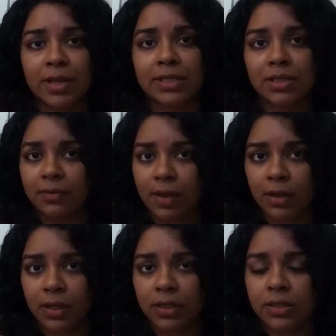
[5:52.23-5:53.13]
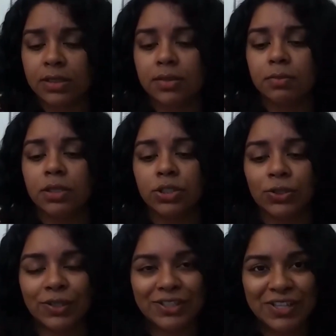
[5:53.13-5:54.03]
of domestic violence. Be
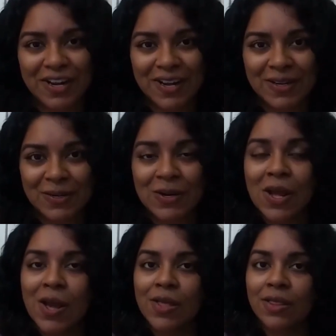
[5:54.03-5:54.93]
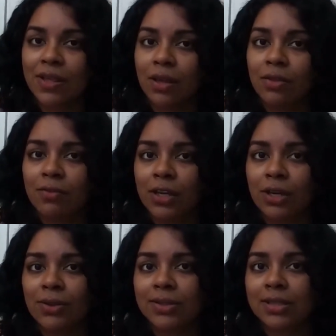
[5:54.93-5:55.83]
sure to check out the other
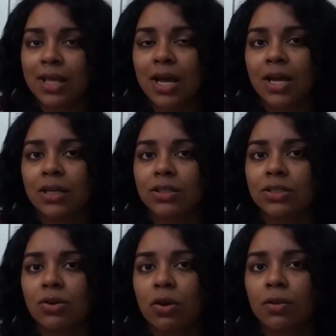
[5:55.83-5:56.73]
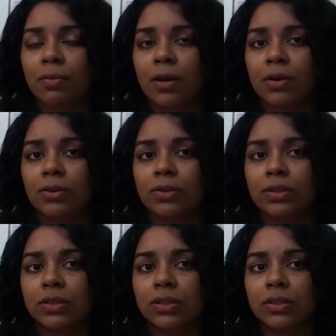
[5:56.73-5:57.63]
videos that talk
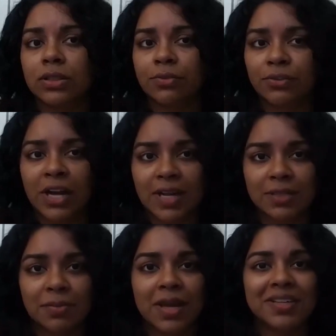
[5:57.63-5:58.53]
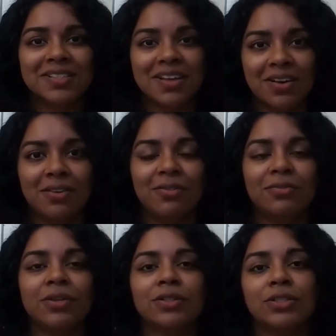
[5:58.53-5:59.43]
about different aspects
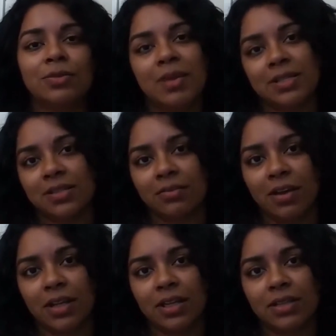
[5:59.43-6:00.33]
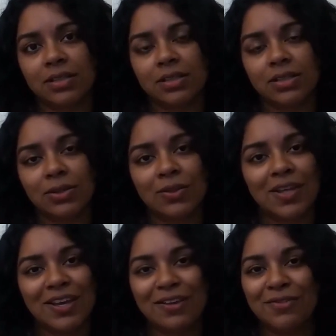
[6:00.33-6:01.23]
of domestic violence. So
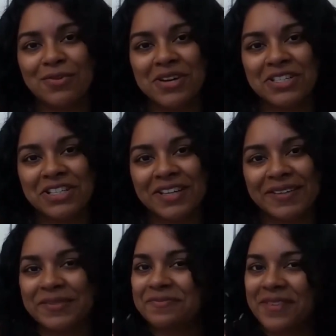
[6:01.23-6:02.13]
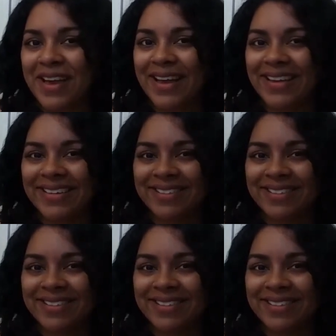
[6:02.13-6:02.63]
thank you for watching. Bye.